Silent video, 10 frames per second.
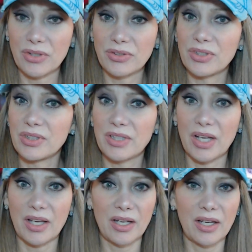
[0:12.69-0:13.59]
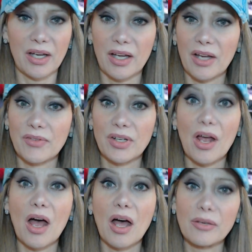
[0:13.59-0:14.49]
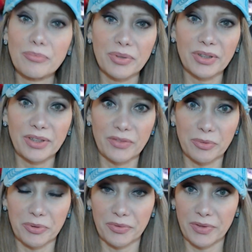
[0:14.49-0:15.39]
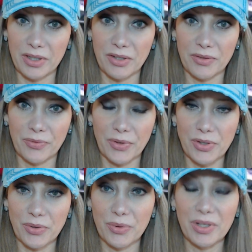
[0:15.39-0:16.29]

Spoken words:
Today I have an unbelievable video for you.